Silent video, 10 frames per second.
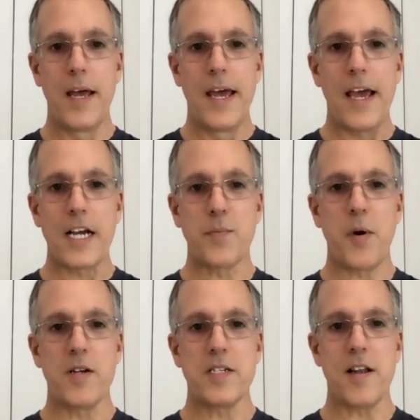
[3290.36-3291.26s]

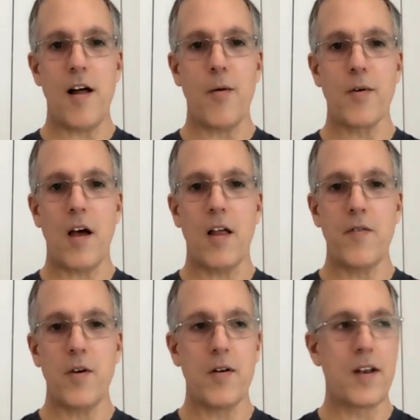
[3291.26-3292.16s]
experience it all with all of
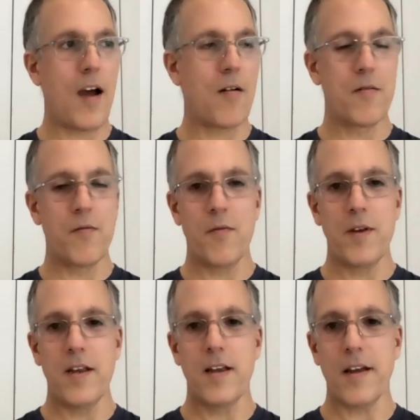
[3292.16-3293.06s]
you. And Howard, we
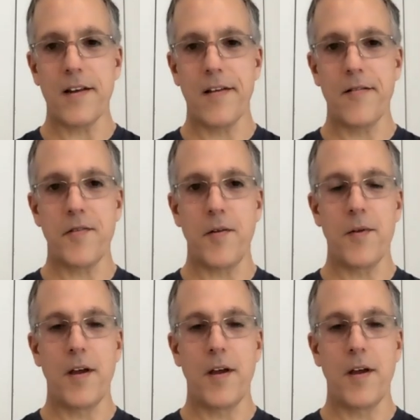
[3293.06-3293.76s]
need to get together soon.